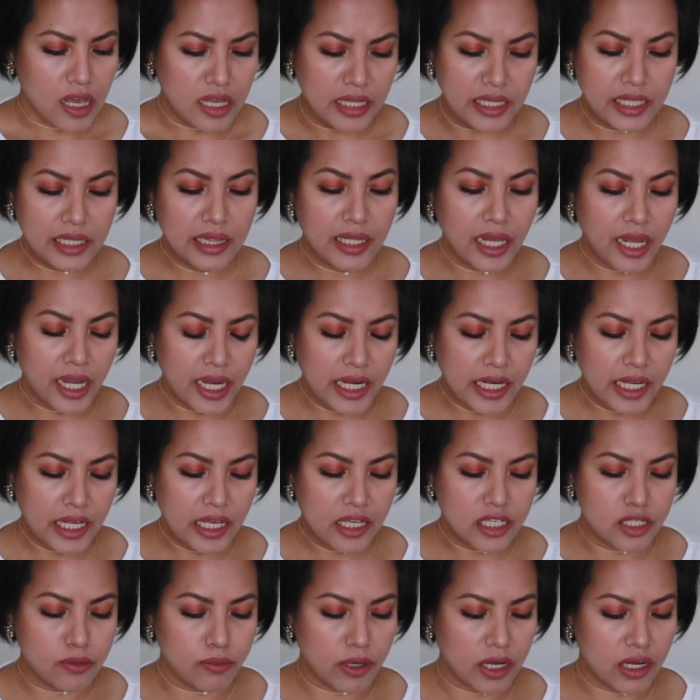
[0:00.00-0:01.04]
The lining
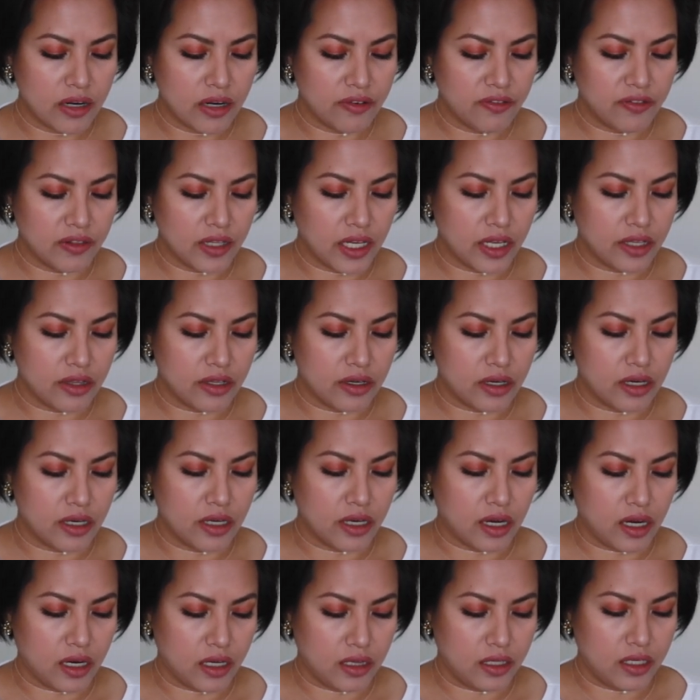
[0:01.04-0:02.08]
is made of leather
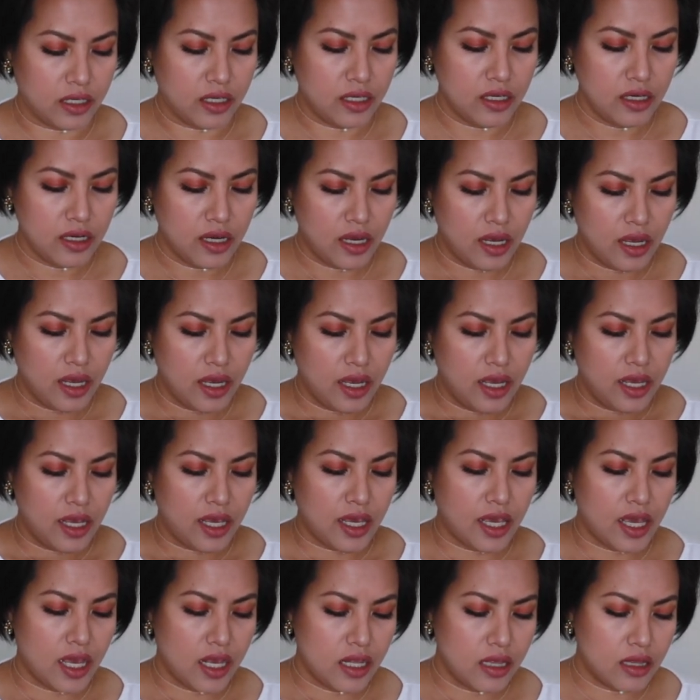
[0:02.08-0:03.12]
nylon,
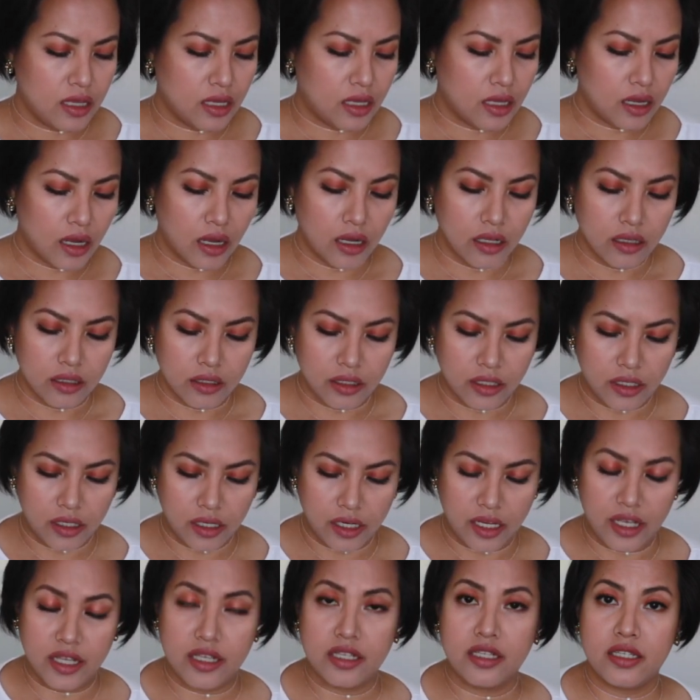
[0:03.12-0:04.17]
and the color
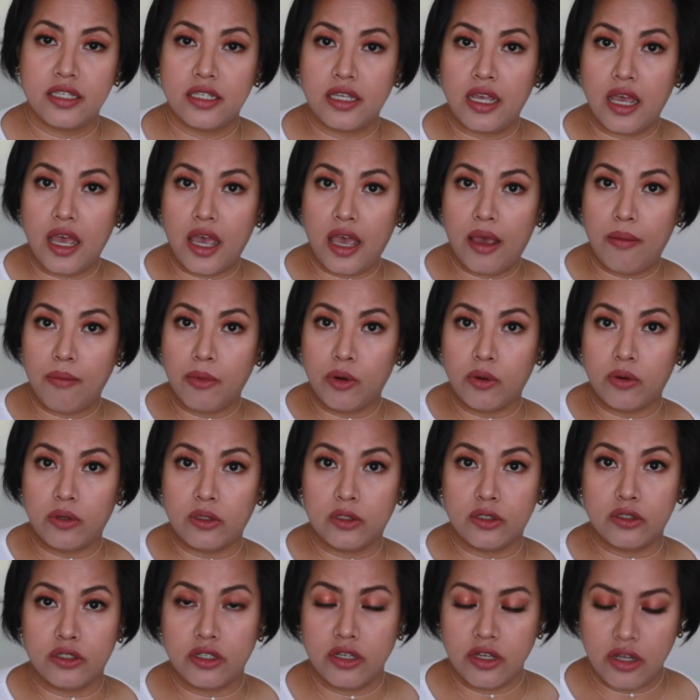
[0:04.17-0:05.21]
is
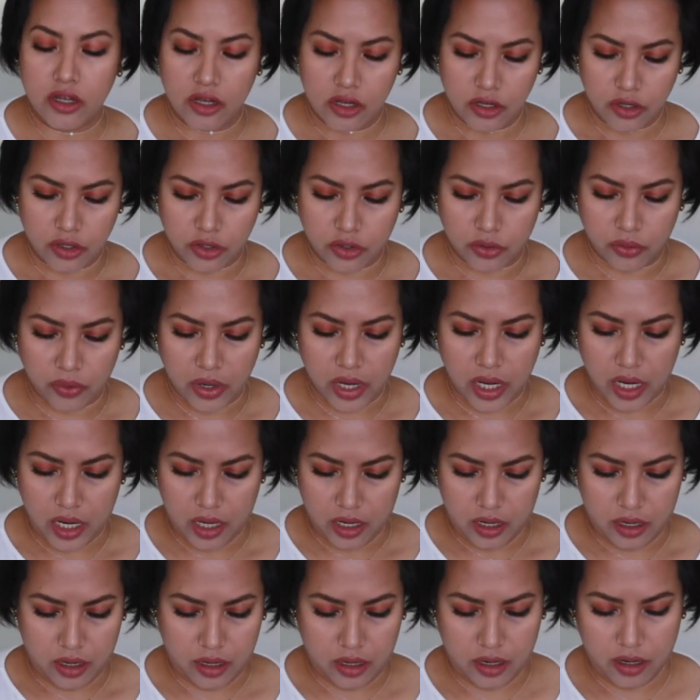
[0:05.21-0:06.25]
emerald green.
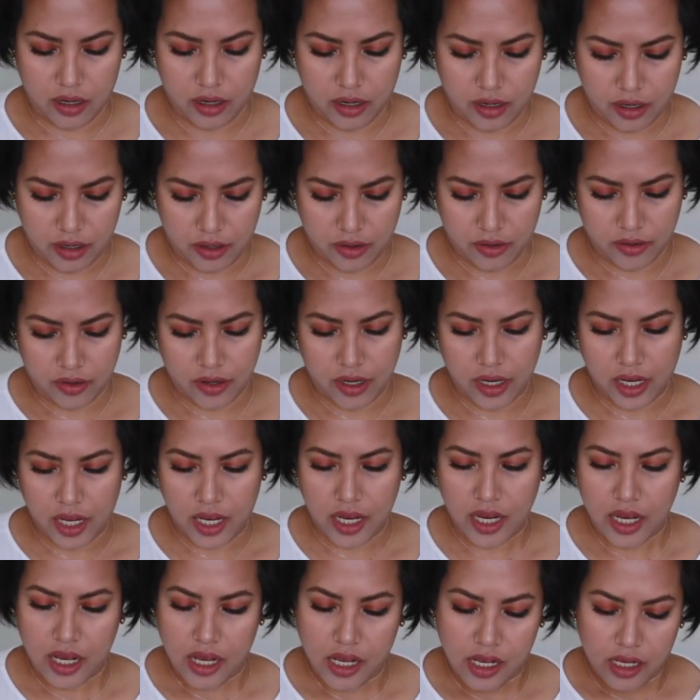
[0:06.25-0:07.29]

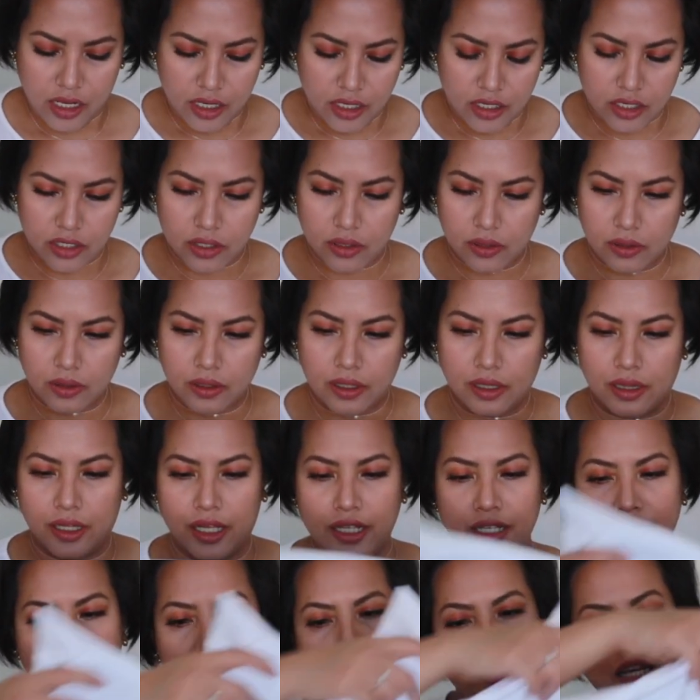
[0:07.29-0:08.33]
Okay, so
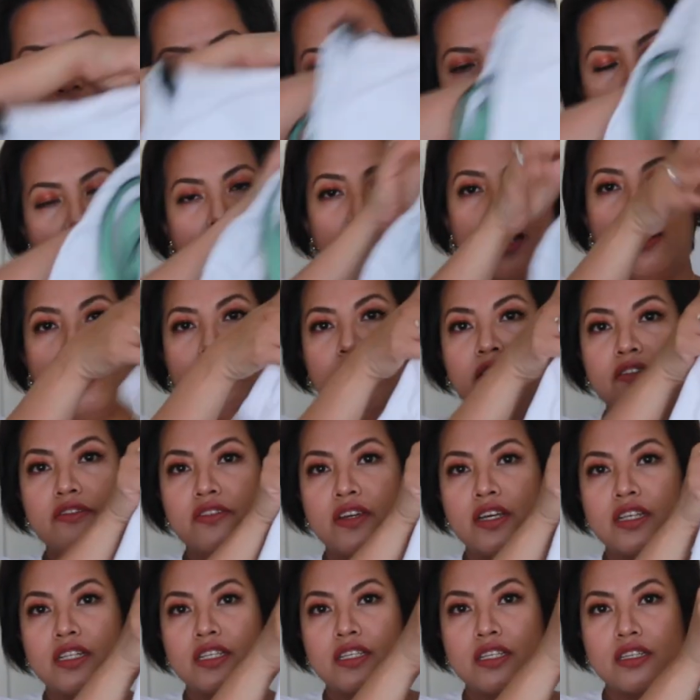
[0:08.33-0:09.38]
let's take it out of
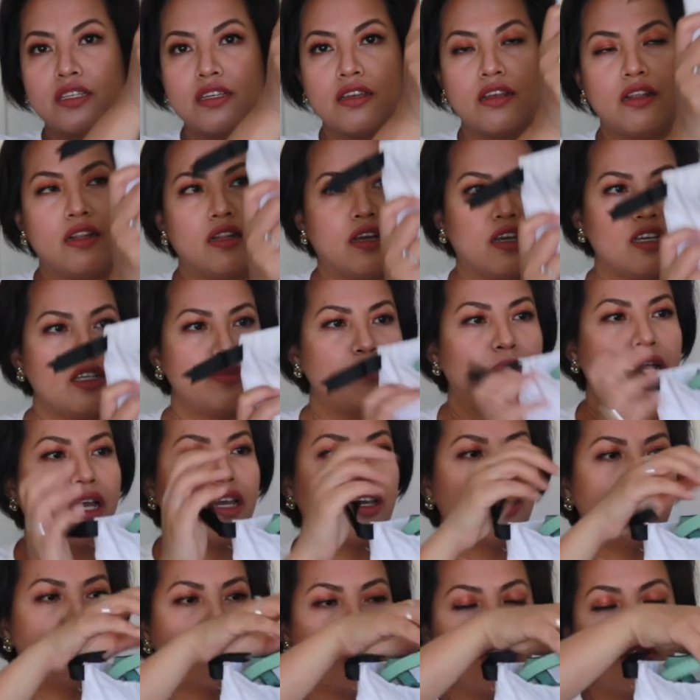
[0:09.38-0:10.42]
its nice
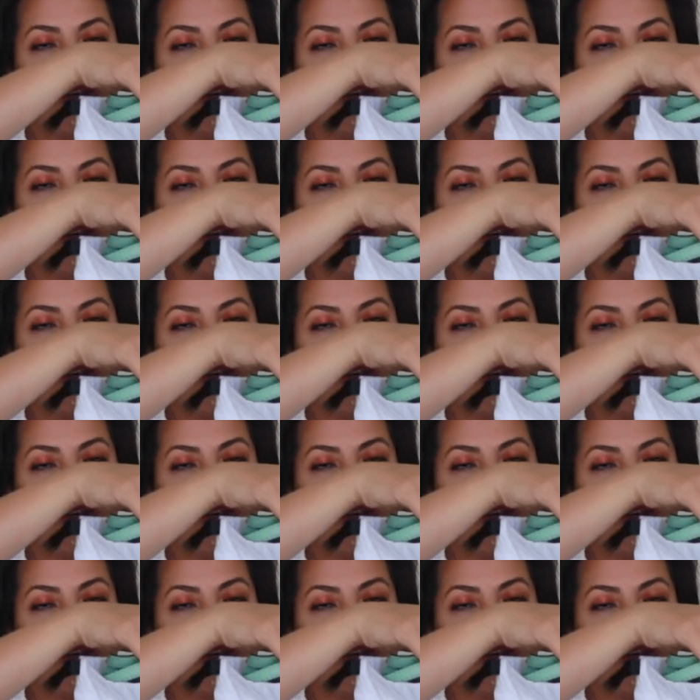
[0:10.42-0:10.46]
packaging.